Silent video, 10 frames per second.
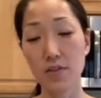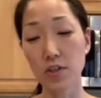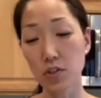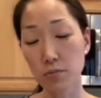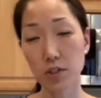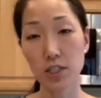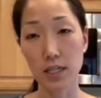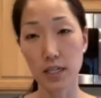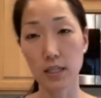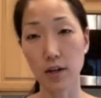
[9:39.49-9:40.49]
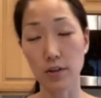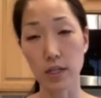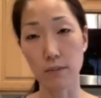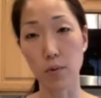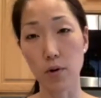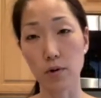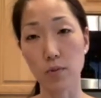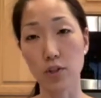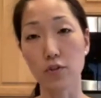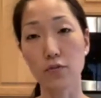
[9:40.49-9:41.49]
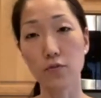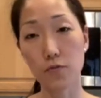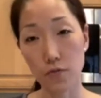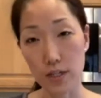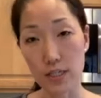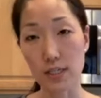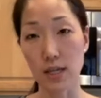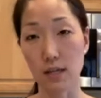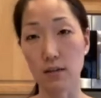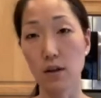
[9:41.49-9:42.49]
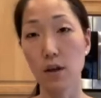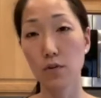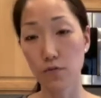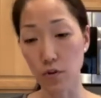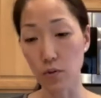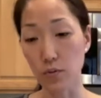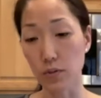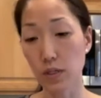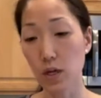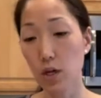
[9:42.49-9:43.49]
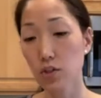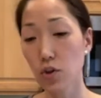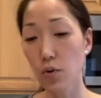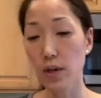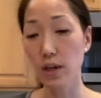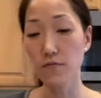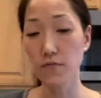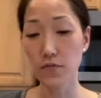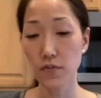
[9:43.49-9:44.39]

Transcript: This is particularly important when you're freezing foods. So if